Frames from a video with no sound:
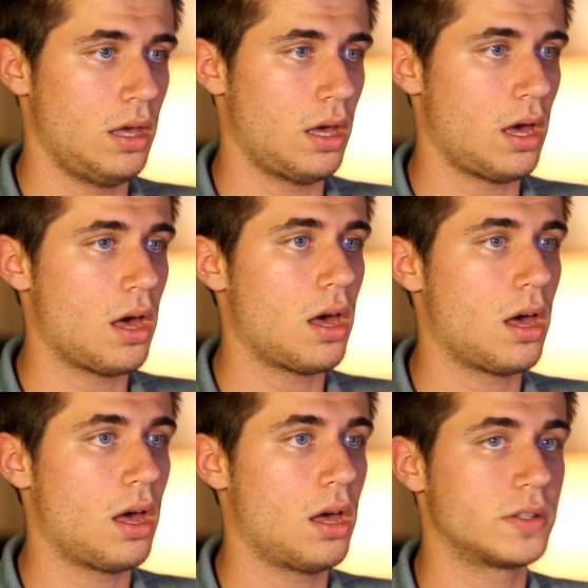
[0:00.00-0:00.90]

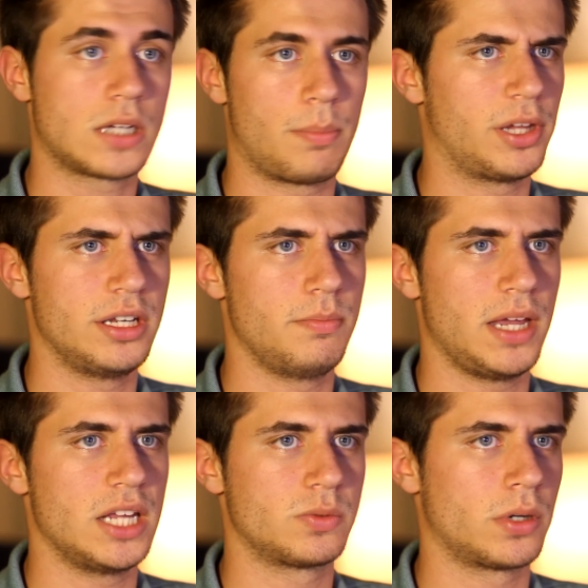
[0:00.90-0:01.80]
It's got plenty of
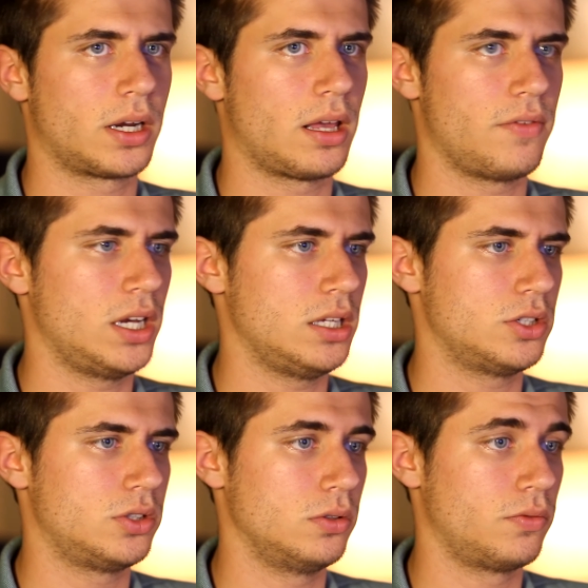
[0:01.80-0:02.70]
bays. We're not going to have any issue.